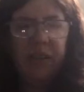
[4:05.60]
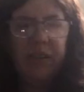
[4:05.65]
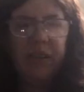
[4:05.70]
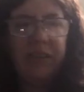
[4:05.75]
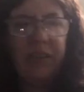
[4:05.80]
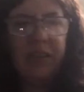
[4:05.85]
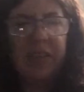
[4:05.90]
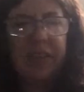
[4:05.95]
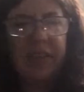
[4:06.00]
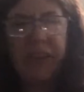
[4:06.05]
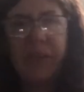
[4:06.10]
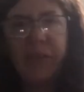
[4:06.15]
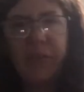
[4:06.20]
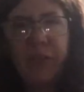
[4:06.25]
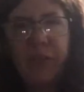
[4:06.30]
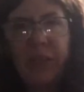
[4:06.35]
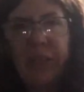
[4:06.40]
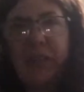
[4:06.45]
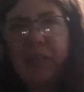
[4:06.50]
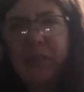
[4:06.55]
this
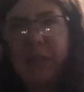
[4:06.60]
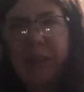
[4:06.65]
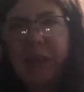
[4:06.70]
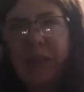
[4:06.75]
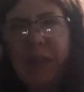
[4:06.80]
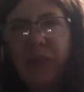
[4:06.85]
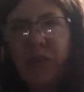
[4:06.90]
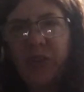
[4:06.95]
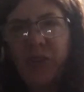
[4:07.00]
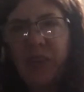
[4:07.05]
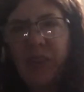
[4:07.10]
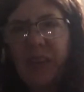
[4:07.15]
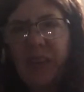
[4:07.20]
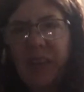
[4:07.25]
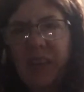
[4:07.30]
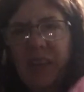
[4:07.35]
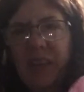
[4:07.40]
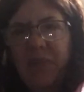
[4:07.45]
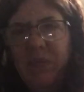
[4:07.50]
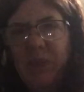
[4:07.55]
covers it and makes sure
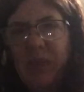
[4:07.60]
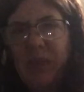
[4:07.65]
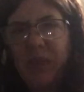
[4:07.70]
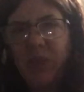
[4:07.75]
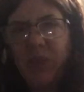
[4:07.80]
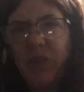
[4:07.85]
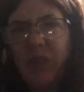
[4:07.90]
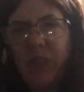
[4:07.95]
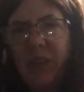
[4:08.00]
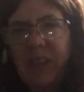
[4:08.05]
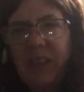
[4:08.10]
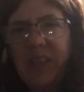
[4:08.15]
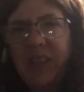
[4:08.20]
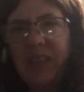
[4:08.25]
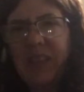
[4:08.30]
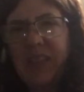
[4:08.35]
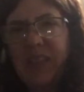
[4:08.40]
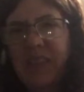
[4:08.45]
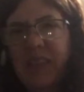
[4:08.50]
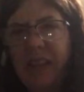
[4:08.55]
that
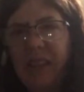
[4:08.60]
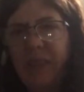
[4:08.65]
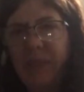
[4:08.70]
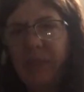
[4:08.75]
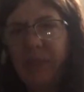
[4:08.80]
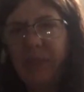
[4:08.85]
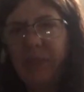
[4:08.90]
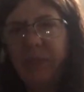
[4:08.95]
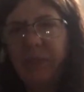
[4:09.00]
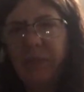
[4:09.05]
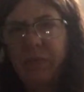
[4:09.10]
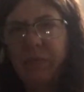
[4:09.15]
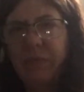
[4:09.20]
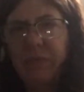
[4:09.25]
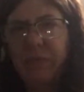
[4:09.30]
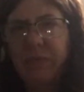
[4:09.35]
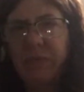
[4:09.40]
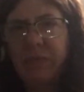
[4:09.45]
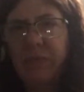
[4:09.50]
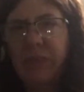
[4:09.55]
it's a little
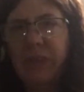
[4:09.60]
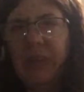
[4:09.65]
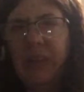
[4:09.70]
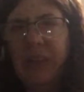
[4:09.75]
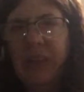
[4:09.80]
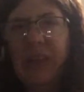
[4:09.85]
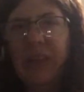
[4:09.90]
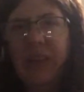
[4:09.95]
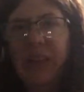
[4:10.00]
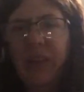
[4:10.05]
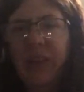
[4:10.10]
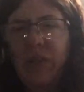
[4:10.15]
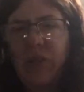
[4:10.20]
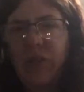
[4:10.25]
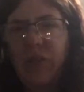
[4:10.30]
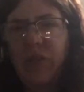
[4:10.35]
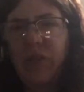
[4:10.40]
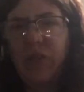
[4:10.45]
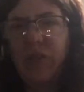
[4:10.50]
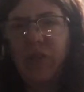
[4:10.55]

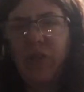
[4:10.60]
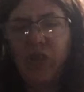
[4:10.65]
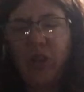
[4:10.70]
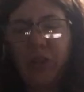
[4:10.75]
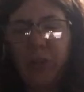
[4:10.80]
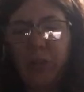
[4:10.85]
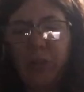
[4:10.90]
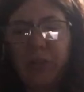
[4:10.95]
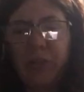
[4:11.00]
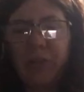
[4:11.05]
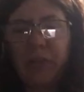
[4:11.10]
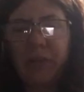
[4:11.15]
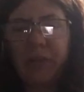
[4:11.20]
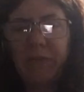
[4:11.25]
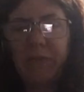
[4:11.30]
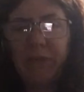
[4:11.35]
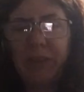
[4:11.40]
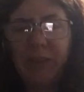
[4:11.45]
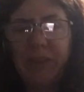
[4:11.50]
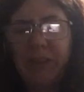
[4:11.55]
enclosed sharps
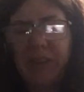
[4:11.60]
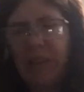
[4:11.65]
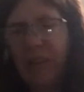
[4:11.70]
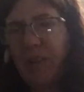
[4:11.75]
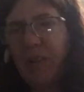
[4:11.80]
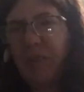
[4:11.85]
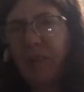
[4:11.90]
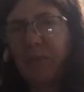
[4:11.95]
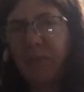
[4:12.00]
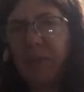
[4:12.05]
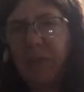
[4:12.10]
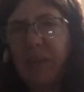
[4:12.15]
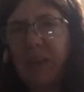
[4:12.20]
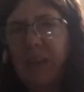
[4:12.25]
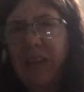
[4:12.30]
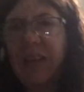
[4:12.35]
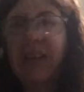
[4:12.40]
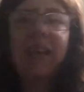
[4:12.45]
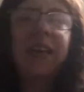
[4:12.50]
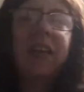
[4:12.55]
container
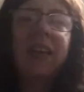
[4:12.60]
thing.